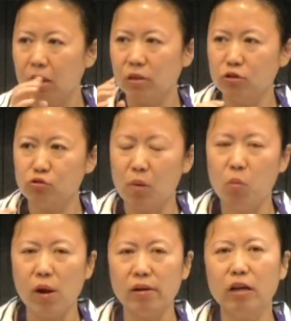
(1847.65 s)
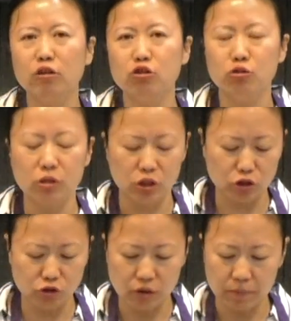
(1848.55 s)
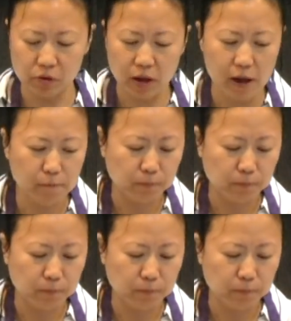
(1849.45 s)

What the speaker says: the shrimp one. You have to choose a good shrimp, okay?